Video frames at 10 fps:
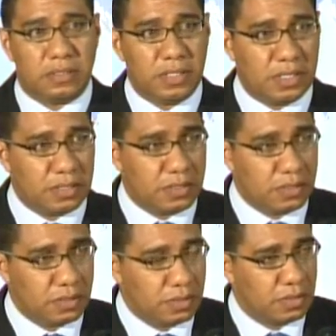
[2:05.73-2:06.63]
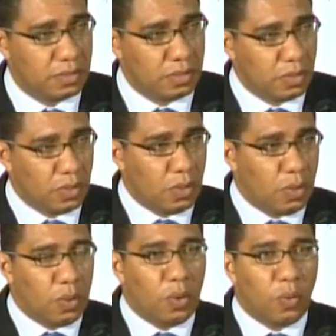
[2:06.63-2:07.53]
needs
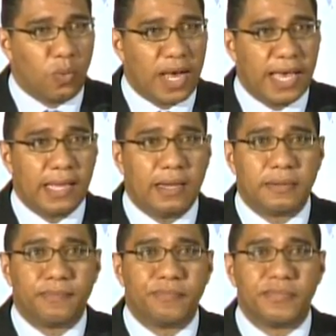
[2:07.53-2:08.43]
while